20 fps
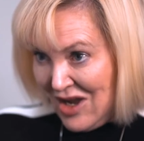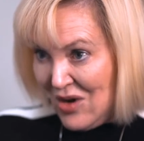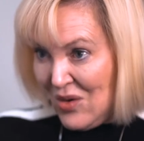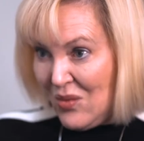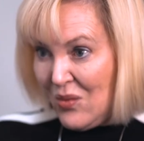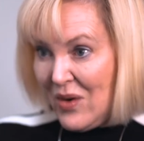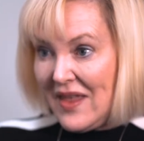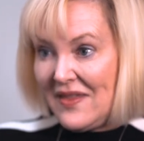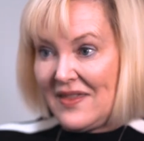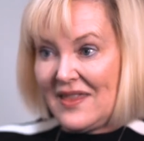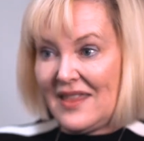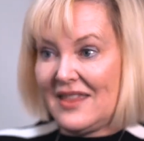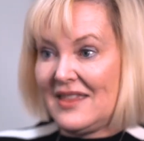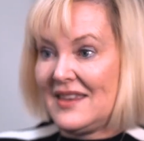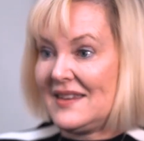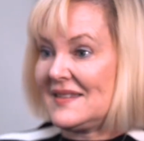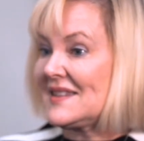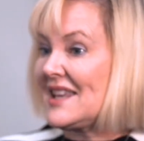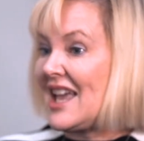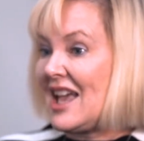when
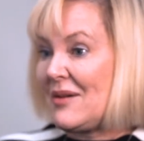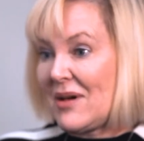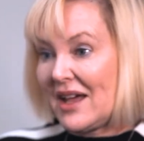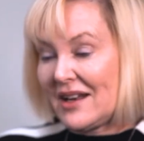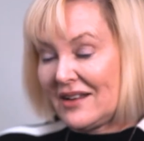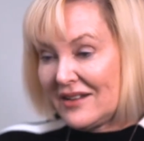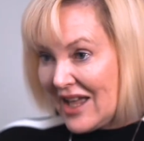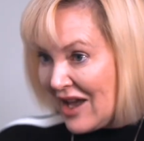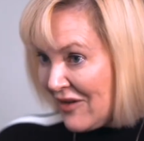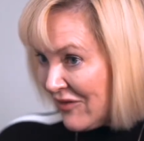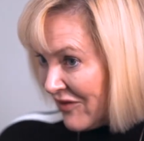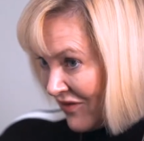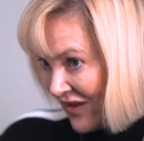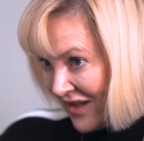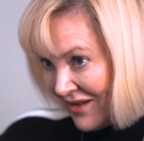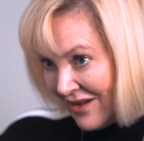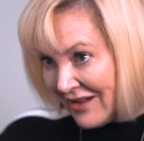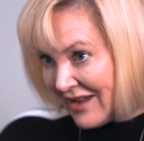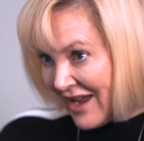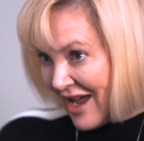this came out of left
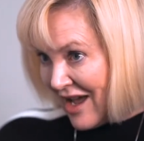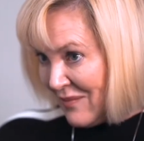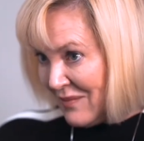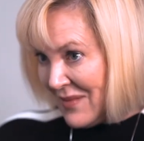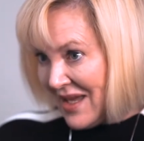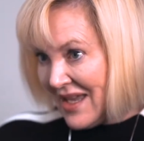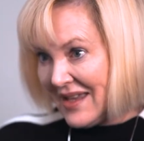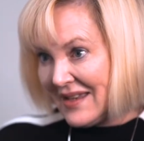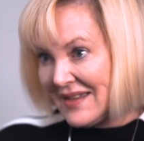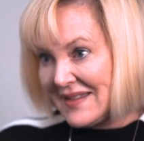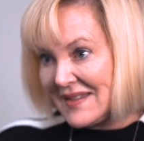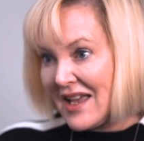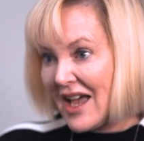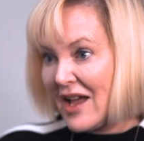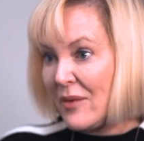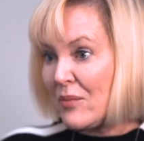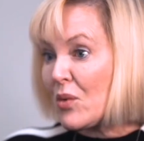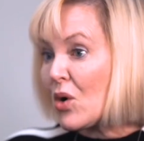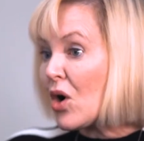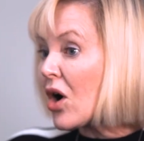field at me, is
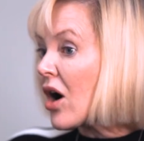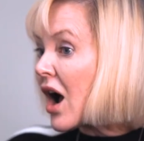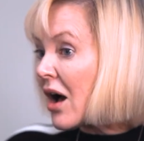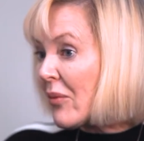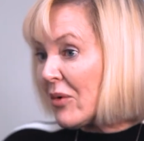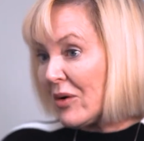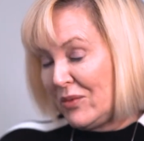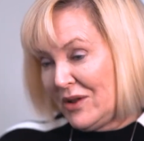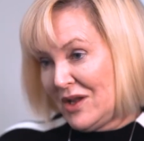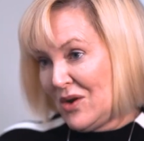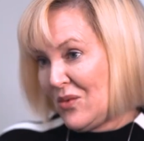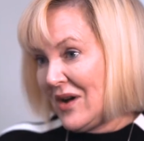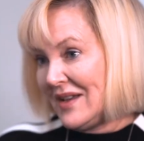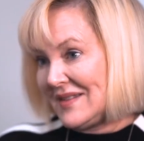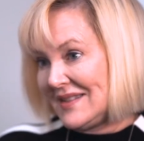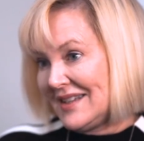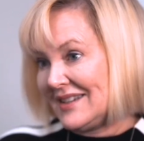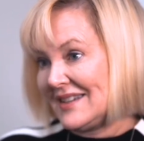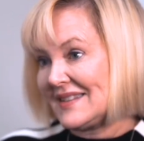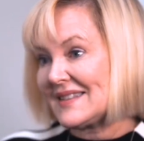I probably
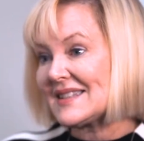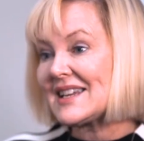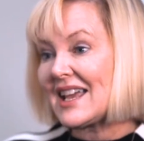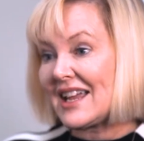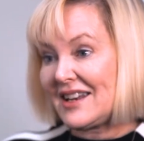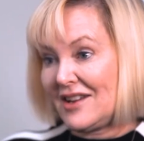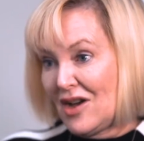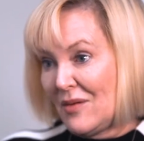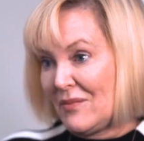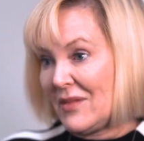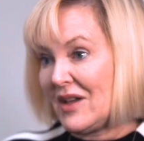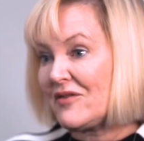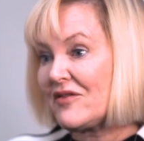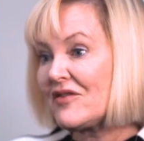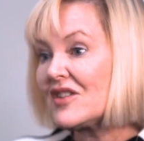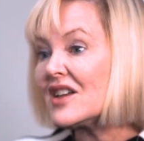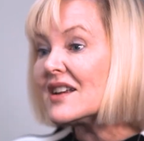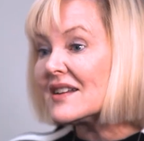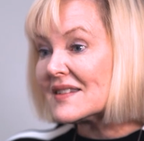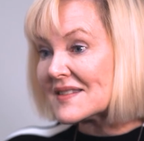wasn't as steady on my
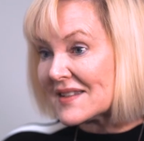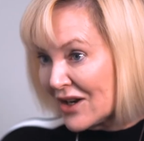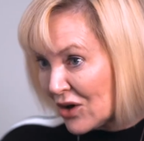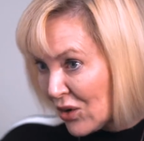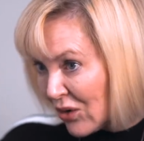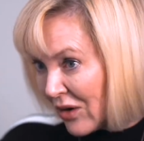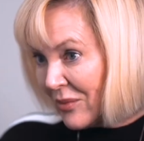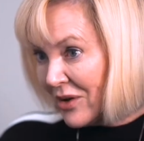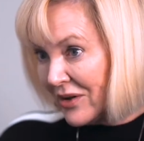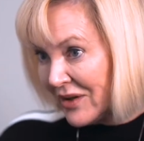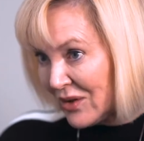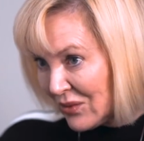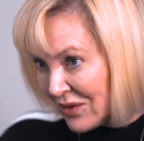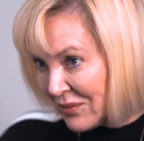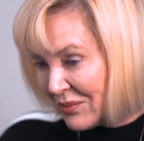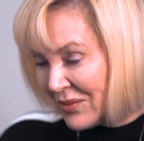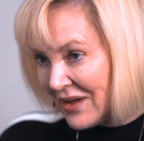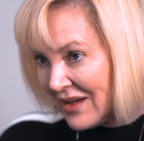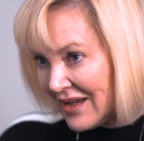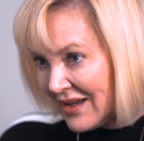feet as I normally
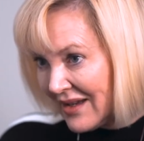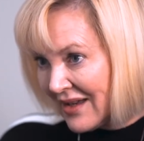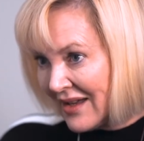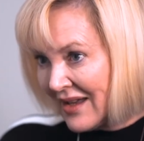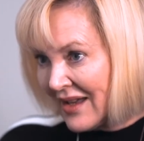would be.